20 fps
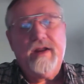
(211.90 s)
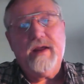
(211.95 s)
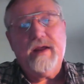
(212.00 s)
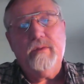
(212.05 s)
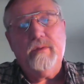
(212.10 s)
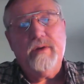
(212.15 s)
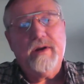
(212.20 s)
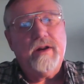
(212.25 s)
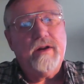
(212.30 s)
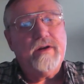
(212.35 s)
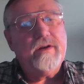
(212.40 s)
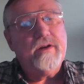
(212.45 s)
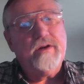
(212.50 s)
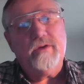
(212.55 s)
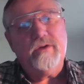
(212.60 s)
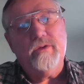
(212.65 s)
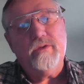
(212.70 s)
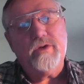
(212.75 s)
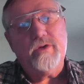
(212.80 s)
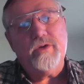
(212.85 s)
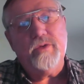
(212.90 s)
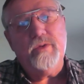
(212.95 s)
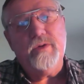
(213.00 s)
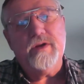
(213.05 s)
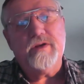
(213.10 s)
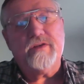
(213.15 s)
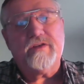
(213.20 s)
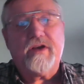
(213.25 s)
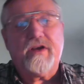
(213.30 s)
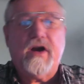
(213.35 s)
I went on to do 2
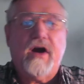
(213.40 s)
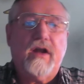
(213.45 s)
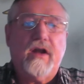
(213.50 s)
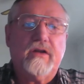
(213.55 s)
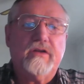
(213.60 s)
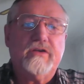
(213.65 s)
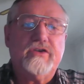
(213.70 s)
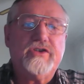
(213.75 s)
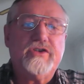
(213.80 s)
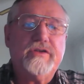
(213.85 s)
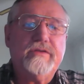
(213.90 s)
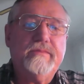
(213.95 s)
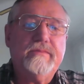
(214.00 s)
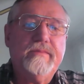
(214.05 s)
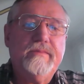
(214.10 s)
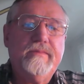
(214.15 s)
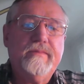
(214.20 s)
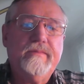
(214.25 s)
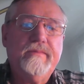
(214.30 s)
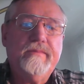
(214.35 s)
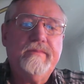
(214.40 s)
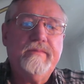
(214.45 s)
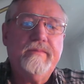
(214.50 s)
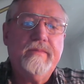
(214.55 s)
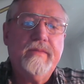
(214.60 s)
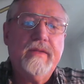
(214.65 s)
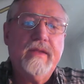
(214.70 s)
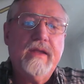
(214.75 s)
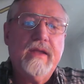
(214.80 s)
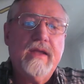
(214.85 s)
years of college.
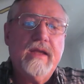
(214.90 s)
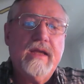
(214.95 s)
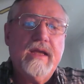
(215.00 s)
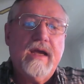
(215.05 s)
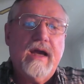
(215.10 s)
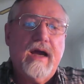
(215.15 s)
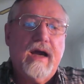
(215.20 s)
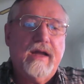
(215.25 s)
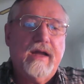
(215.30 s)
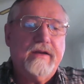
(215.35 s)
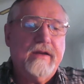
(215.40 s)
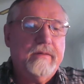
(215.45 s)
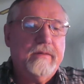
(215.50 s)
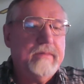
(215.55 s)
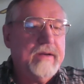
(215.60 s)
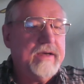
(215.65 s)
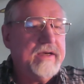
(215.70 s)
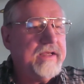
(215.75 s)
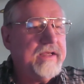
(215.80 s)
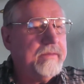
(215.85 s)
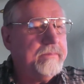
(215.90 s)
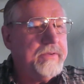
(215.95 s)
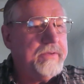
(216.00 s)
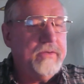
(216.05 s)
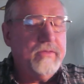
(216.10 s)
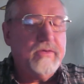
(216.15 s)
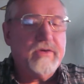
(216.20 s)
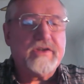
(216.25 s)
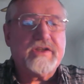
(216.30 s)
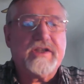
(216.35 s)
I did many
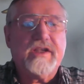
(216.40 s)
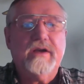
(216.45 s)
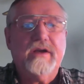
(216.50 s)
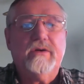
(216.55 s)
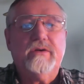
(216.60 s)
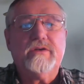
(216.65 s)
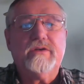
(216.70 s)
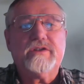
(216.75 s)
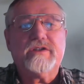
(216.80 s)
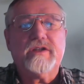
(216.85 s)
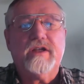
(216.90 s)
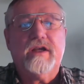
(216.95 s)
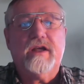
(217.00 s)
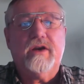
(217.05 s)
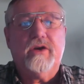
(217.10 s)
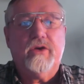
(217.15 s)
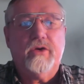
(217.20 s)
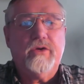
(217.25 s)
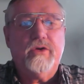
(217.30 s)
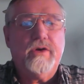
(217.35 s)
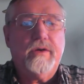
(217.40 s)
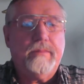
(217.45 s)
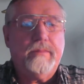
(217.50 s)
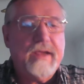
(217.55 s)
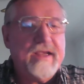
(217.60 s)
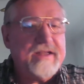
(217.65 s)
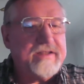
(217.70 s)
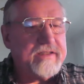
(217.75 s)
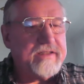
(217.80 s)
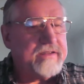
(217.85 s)
computer skills, learned the
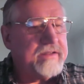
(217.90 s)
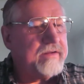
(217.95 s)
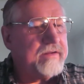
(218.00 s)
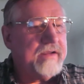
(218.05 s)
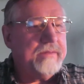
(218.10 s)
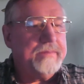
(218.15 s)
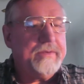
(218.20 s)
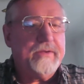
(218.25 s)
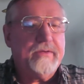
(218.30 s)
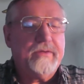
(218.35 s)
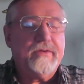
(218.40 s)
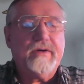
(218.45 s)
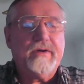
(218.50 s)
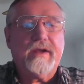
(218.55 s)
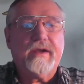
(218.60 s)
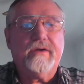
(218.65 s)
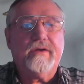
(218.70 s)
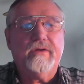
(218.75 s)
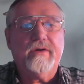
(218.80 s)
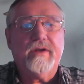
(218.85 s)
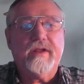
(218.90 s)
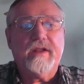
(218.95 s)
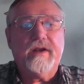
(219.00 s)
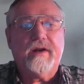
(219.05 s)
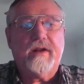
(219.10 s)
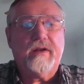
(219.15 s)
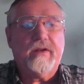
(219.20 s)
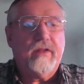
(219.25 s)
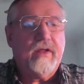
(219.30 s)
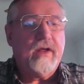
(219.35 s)
basics of the computer. I couldn't get
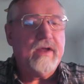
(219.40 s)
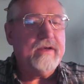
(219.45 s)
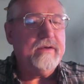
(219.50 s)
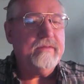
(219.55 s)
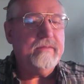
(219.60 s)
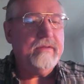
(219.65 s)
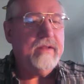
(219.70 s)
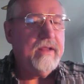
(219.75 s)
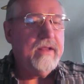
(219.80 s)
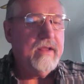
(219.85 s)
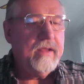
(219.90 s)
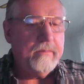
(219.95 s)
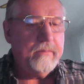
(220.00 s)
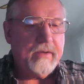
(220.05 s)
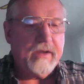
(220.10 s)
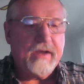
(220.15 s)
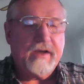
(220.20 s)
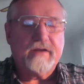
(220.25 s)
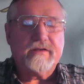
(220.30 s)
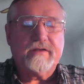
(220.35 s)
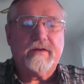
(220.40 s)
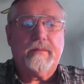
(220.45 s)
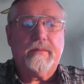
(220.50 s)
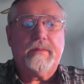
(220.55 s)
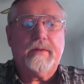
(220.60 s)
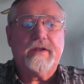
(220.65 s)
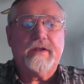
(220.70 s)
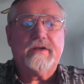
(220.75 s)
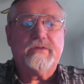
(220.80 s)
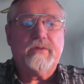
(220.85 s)
online because of the
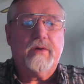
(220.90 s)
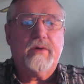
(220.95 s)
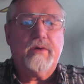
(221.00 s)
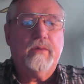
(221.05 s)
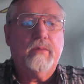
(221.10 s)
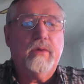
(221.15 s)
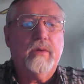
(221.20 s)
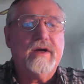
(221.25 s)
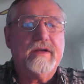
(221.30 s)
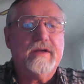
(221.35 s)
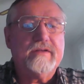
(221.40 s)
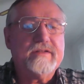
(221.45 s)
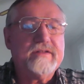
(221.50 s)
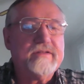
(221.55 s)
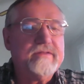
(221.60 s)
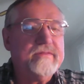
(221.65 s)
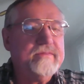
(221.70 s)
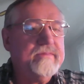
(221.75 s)
place where I was.